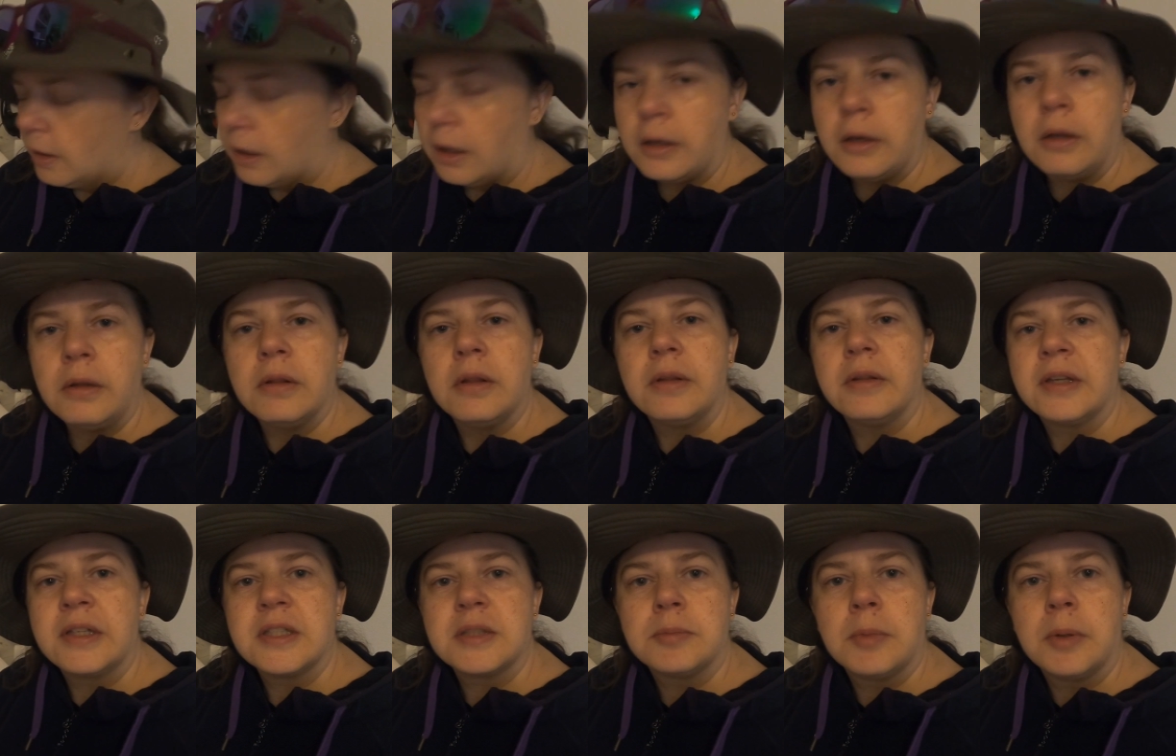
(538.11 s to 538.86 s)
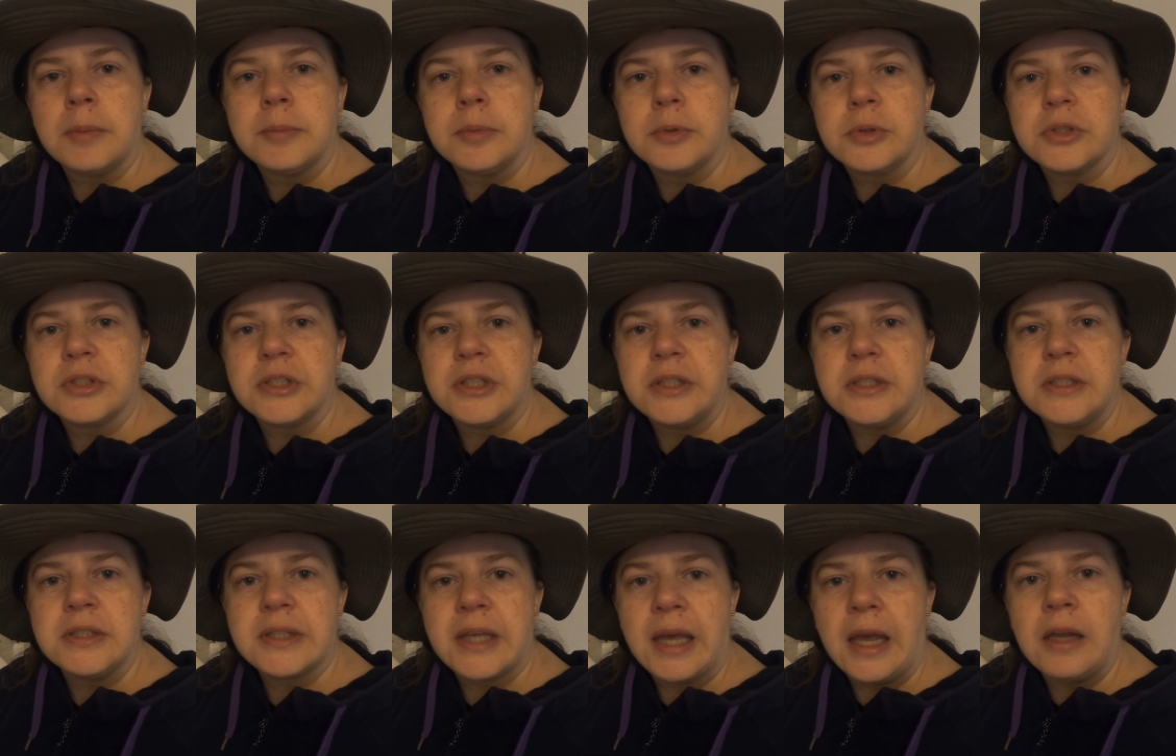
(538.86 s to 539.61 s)
I know that that's my
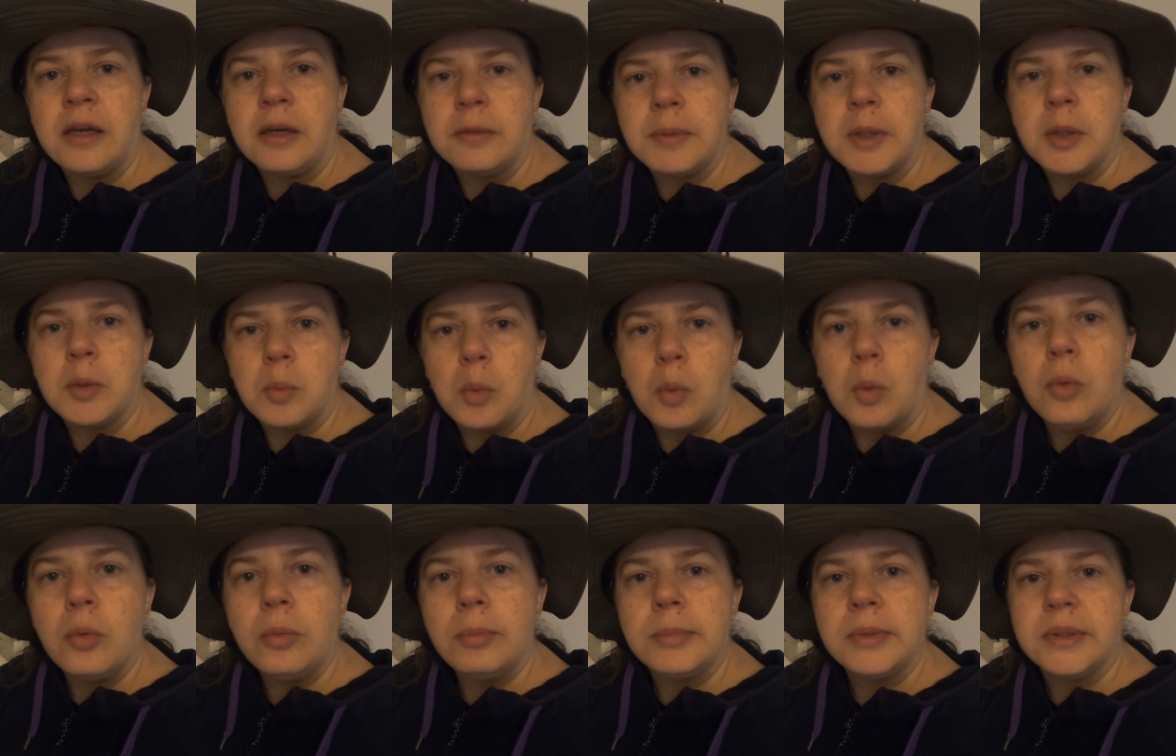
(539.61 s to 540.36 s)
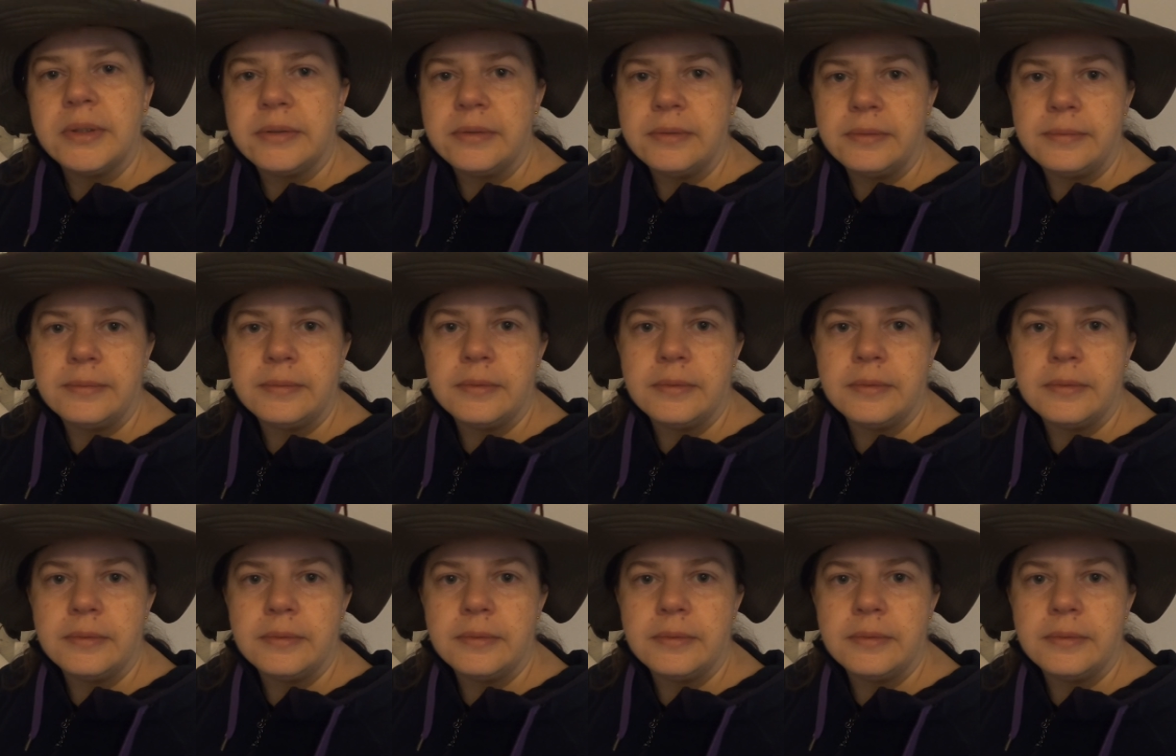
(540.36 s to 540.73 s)
body's getting a bit warm